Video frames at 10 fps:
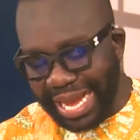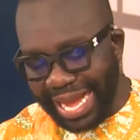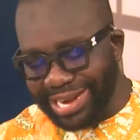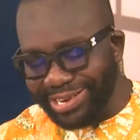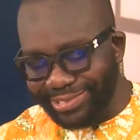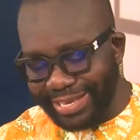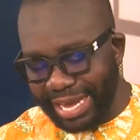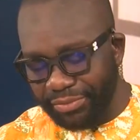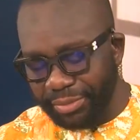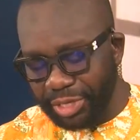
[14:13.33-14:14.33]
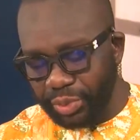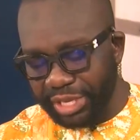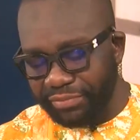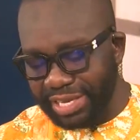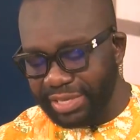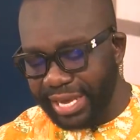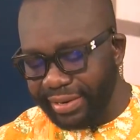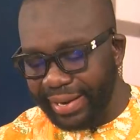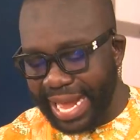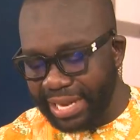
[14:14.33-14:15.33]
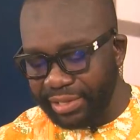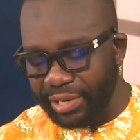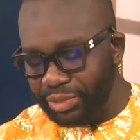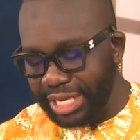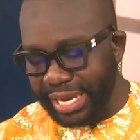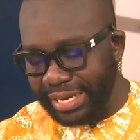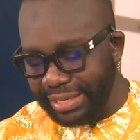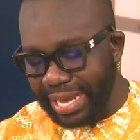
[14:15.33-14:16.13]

NDC government will investigate land looting in